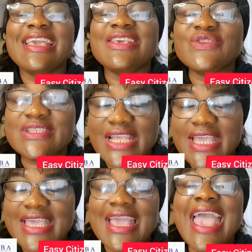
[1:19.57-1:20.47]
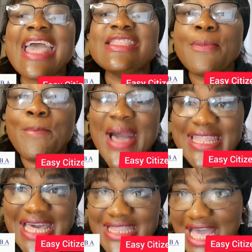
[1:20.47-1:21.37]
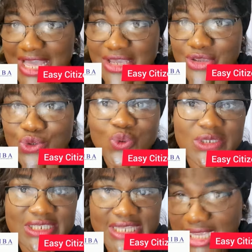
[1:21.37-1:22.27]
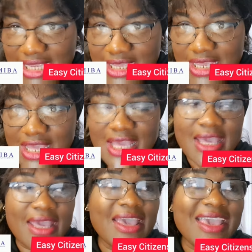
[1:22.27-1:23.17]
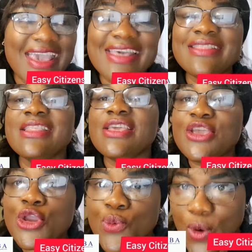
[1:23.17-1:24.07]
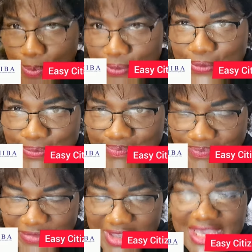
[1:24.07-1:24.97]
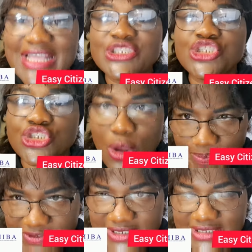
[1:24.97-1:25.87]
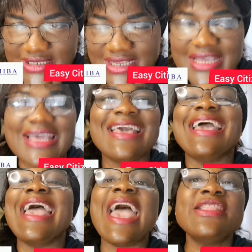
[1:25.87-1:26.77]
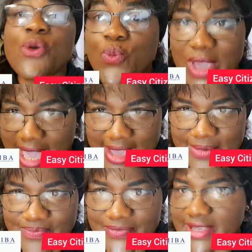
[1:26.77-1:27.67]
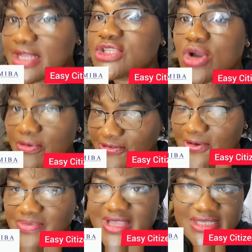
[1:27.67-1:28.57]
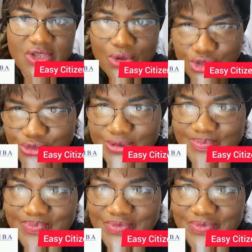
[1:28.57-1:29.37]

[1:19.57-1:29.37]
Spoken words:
You see, any banana you see in Europe, in shops, anywhere, it comes from this country.